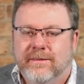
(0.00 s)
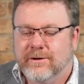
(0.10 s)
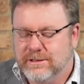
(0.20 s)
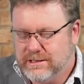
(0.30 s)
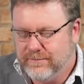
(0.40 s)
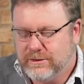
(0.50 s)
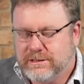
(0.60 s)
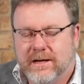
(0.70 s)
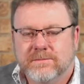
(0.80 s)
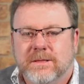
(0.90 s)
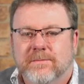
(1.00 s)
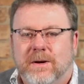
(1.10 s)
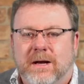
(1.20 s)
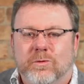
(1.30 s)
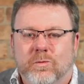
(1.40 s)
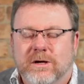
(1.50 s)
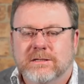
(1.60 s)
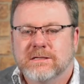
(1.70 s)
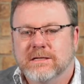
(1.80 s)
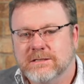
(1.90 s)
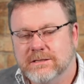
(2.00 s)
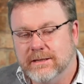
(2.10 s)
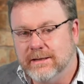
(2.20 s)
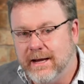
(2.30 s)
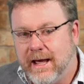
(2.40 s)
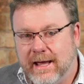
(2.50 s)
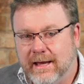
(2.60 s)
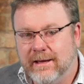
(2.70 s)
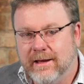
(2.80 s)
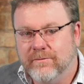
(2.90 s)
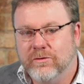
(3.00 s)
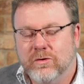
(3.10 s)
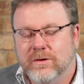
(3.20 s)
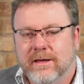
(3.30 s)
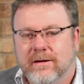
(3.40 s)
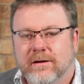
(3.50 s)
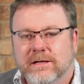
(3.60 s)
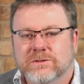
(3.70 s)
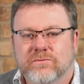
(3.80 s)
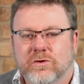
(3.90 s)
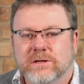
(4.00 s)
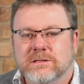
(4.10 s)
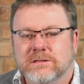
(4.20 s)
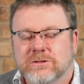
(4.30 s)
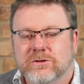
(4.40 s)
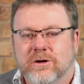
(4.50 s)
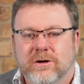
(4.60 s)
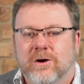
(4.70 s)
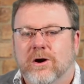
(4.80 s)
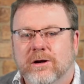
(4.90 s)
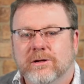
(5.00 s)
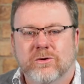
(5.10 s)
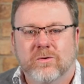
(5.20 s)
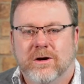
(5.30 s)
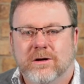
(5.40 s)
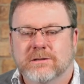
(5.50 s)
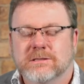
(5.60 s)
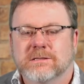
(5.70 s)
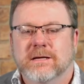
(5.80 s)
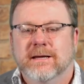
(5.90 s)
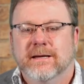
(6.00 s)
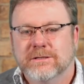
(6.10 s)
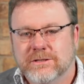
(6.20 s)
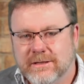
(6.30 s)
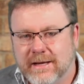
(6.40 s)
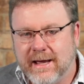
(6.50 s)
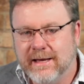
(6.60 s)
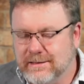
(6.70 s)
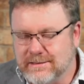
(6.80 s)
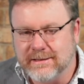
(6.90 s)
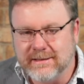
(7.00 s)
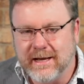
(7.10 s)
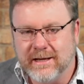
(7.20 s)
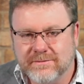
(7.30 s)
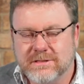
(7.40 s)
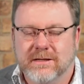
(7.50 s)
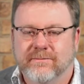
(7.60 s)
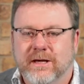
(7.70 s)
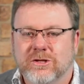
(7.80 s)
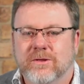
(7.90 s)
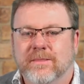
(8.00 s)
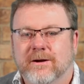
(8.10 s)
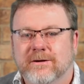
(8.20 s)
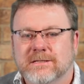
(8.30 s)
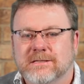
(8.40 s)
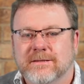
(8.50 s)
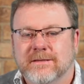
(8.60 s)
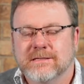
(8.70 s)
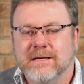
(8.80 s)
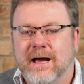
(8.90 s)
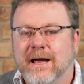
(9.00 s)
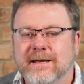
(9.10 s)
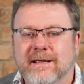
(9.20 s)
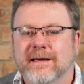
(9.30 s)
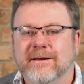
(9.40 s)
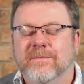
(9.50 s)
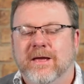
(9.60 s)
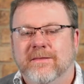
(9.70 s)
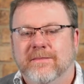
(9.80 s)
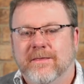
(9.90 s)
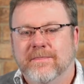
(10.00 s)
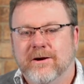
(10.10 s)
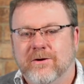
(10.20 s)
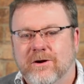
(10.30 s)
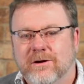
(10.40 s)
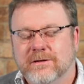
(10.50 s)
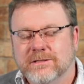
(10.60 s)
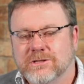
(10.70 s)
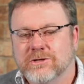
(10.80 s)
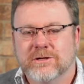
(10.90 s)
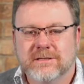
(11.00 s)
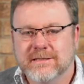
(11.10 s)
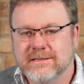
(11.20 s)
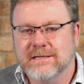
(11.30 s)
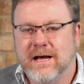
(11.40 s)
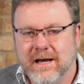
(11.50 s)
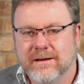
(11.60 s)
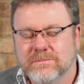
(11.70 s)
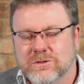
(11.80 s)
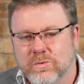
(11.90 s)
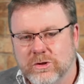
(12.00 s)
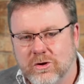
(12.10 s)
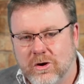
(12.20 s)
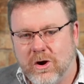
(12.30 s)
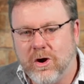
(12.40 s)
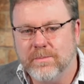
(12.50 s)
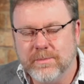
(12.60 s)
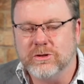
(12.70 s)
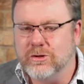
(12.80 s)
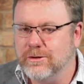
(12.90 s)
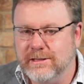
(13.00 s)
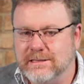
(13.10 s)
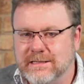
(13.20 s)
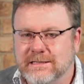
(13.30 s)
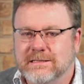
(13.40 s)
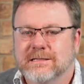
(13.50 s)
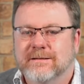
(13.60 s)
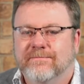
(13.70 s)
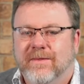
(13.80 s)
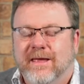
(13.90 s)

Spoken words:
There are several times in the Bible where it says, today, if you hear his voice, do not harden your hearts. Today is the day of salvation. There is this idea that there are certain times which are opportunities.